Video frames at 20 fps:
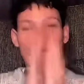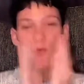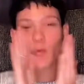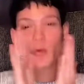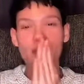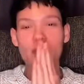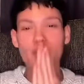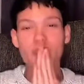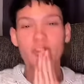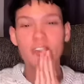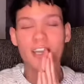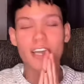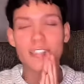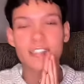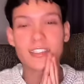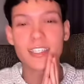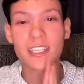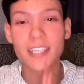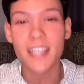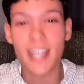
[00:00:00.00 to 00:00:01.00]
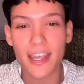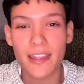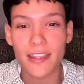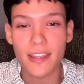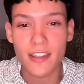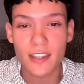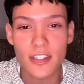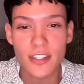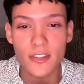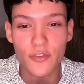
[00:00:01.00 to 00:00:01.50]
cannot wait for you guys to
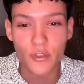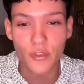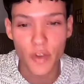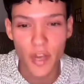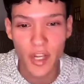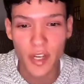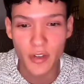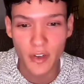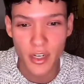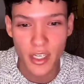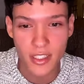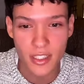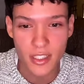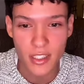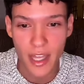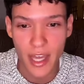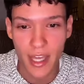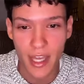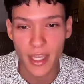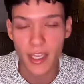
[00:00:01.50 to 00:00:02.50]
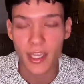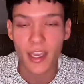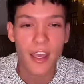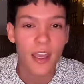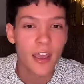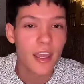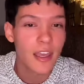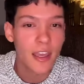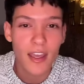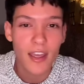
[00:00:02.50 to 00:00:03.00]
get this fragrance.
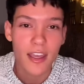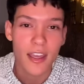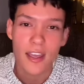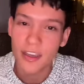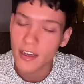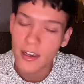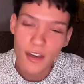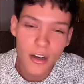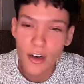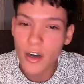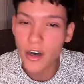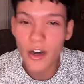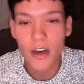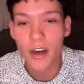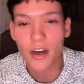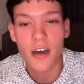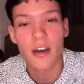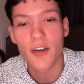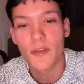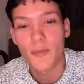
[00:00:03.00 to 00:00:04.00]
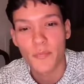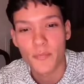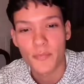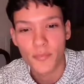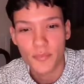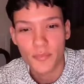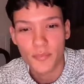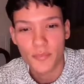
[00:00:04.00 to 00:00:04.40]
Like, oh.